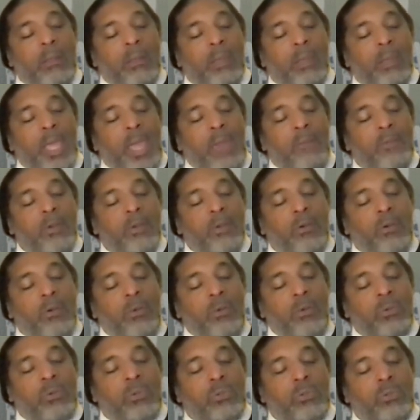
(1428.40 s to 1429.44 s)
Kevin
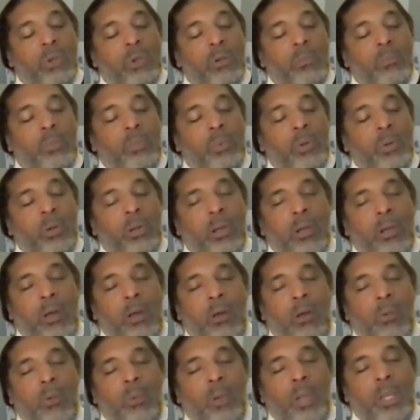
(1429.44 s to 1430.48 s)
Kruse wrote a book
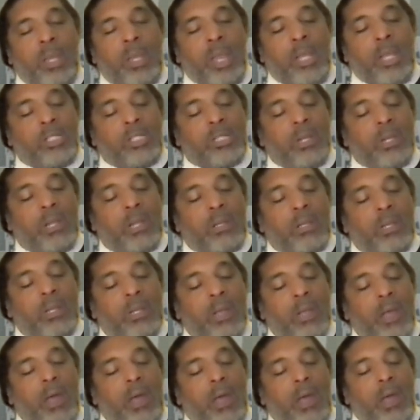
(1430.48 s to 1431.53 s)
called One Nation Under
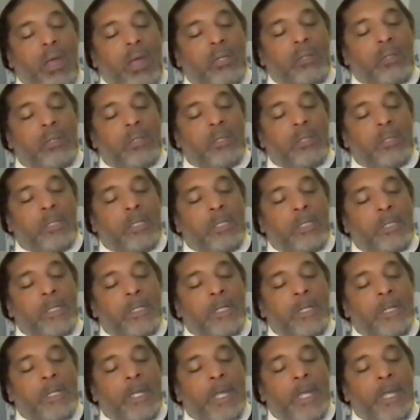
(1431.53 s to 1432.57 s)
God,
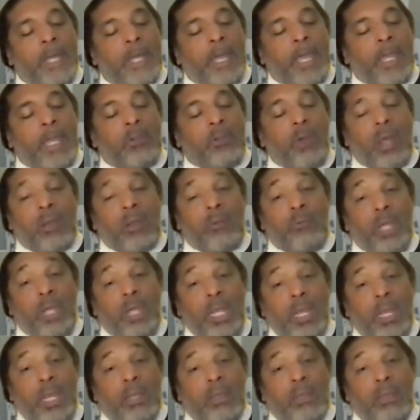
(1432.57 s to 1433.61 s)
and you ought to read
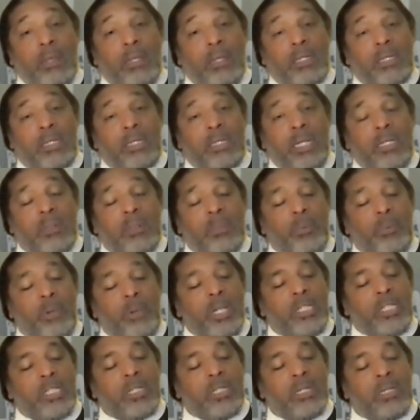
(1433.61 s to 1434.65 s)
it. He's a
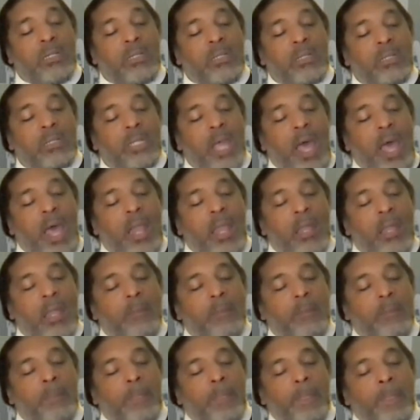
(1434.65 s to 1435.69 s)
Princeton scholar.
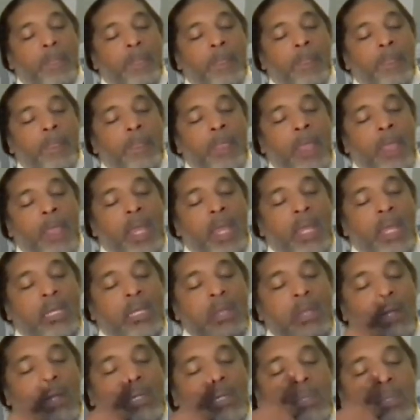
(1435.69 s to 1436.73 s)
And he
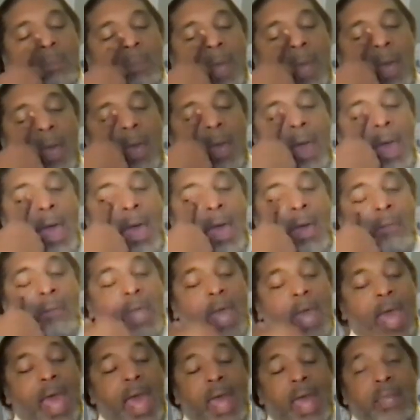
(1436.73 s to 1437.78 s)
talks about how
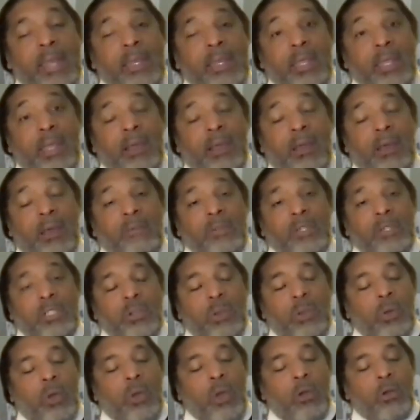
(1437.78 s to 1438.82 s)
the idea of a
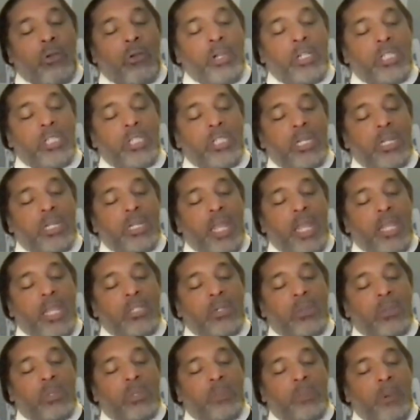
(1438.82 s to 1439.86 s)
so called Christian nation was